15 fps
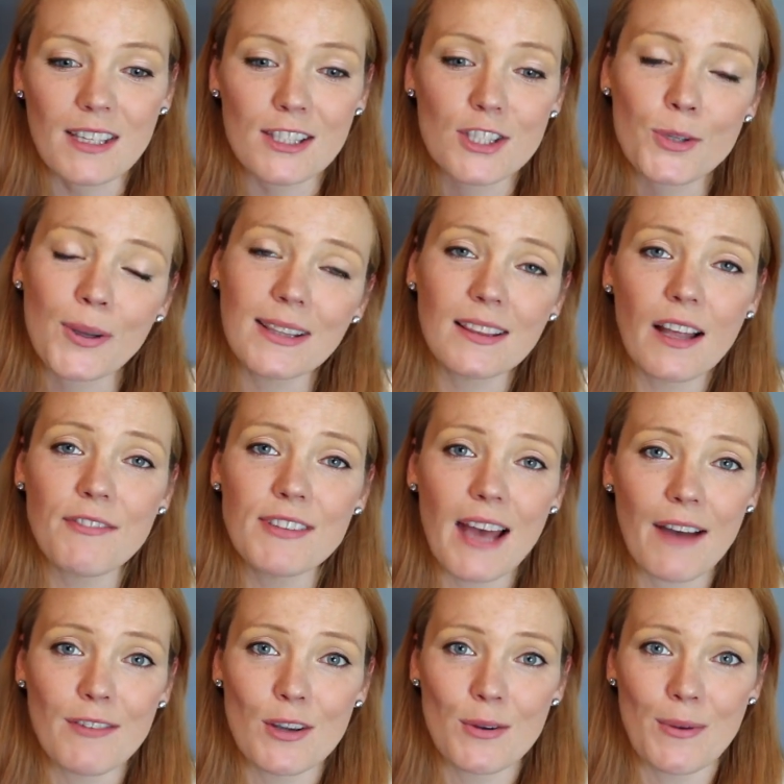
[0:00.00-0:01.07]
So I'd love to
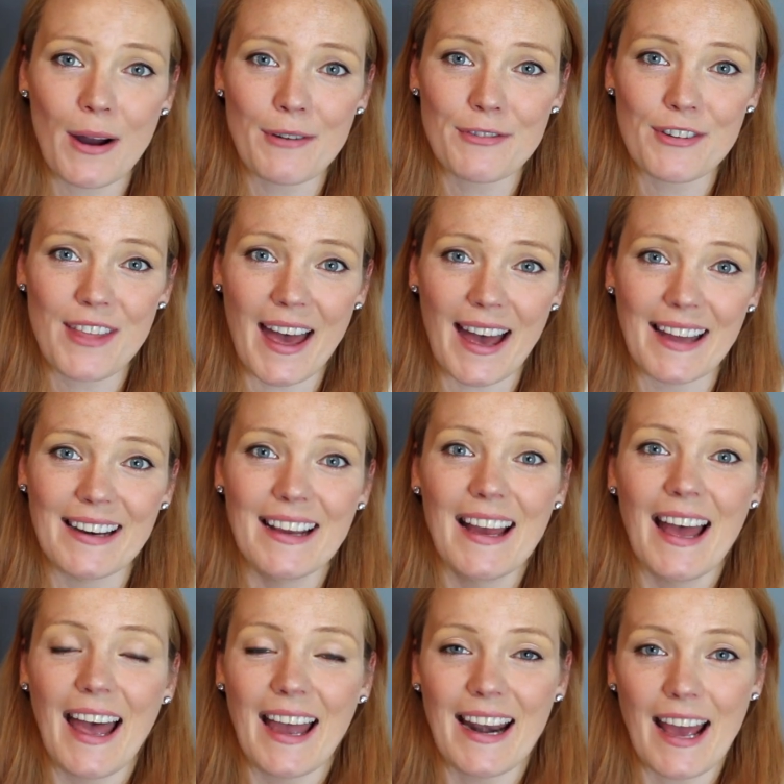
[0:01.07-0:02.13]
have you around for that
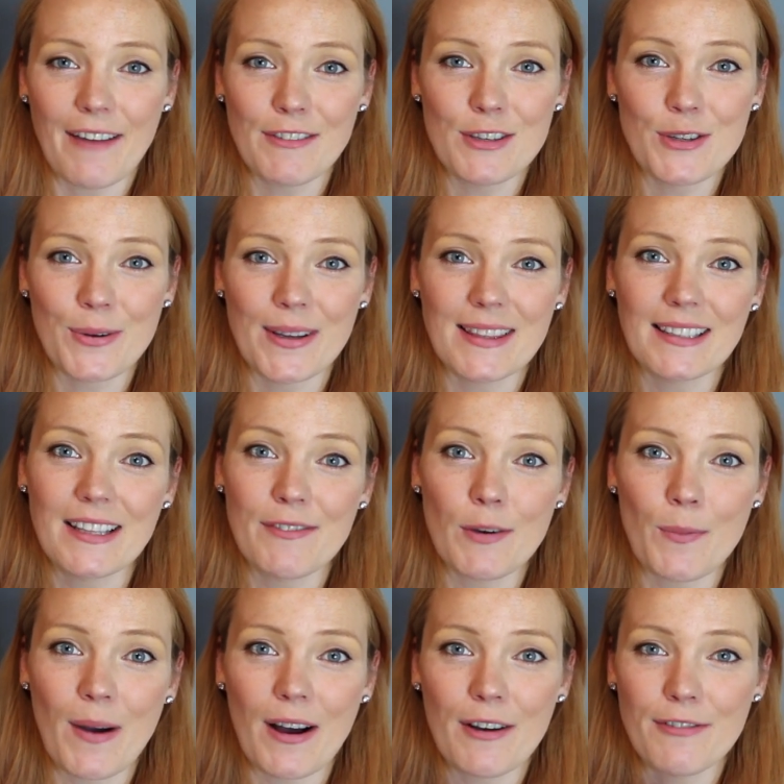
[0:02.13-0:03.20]
and have you join the Live
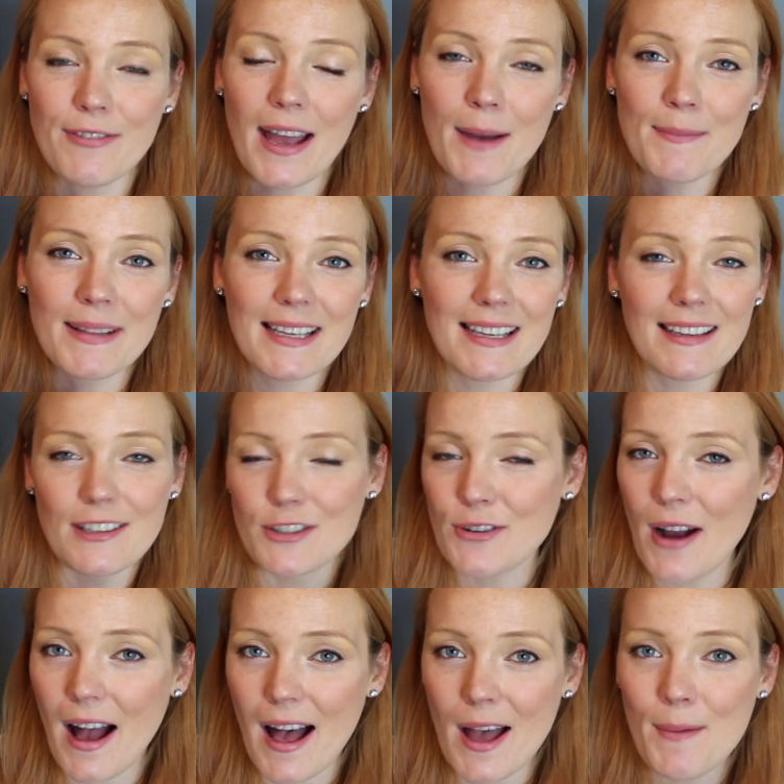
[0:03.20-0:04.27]
It Well family and
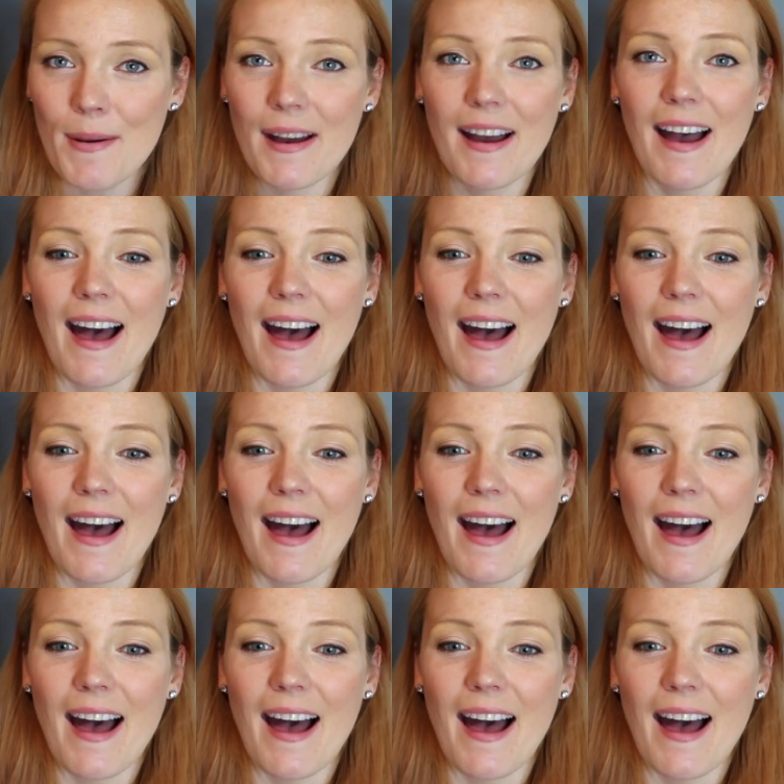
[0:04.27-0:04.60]
tribe.